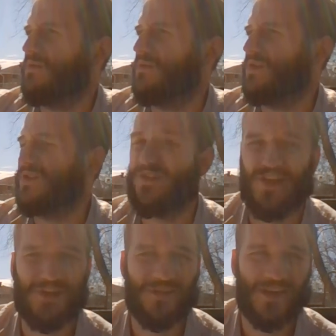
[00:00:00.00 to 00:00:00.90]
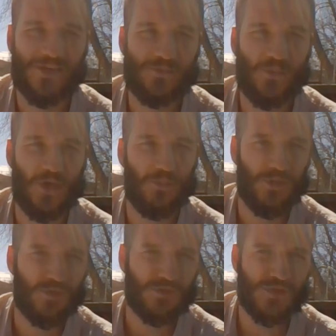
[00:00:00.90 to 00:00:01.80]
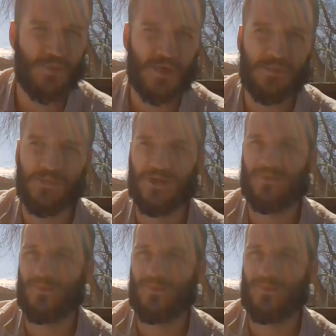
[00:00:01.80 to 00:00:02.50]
so it's unlikely at this point I would know somebody, but